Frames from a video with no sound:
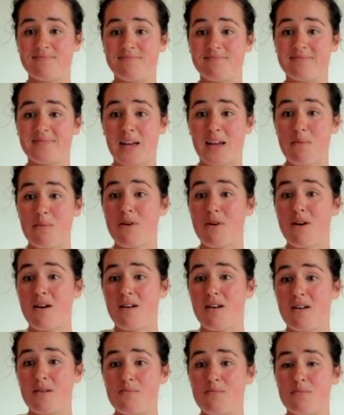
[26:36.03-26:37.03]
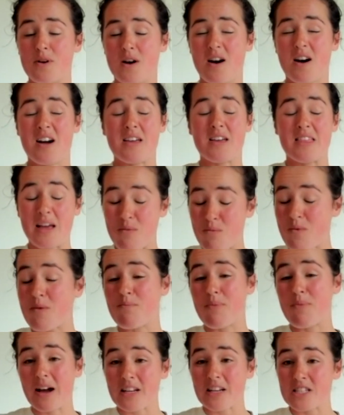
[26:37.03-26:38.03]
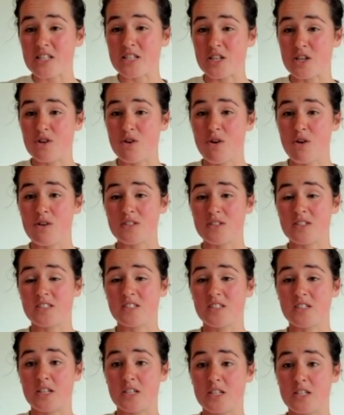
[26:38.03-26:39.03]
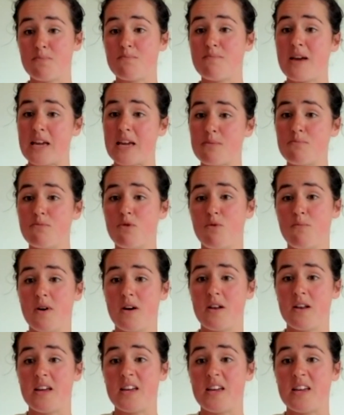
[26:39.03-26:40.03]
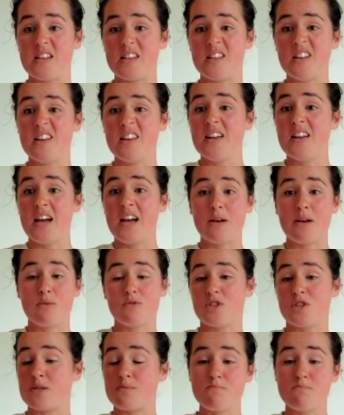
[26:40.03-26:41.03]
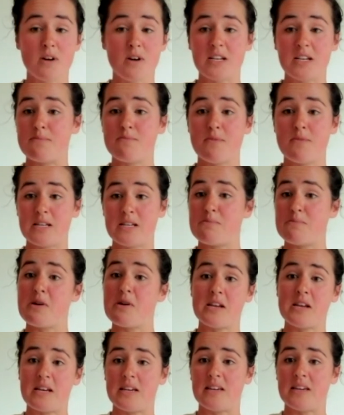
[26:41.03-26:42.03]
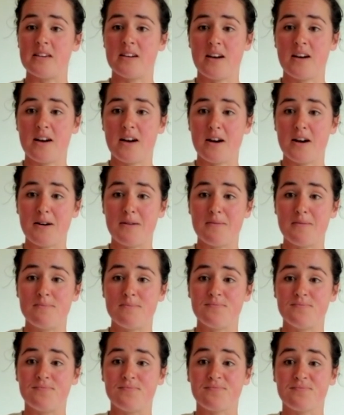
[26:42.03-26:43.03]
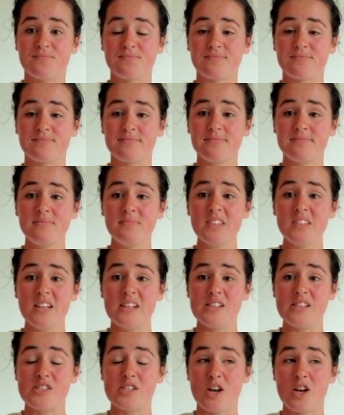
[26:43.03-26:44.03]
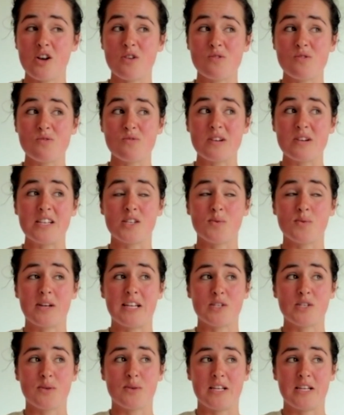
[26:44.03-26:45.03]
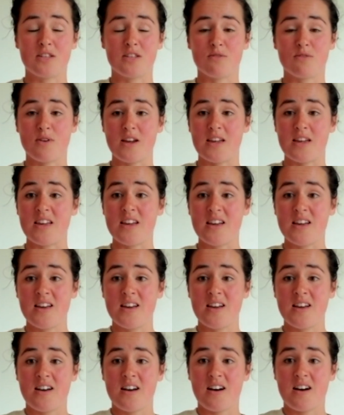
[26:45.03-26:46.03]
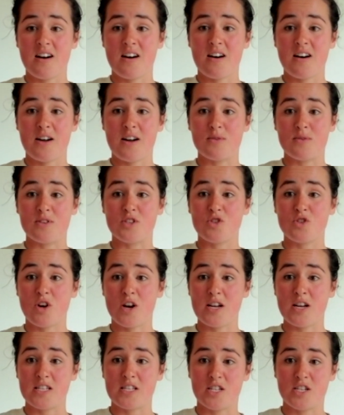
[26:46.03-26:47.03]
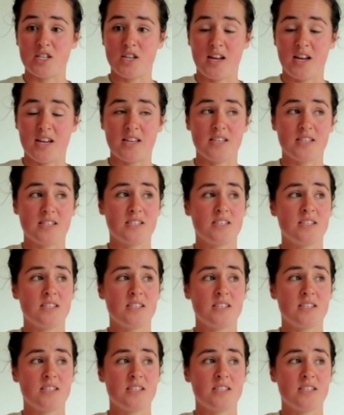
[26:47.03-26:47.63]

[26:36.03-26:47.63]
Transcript: that part. But I then went back to the yachts to make more money, and it was just money, money, money. And so in 2023, I was trying to chase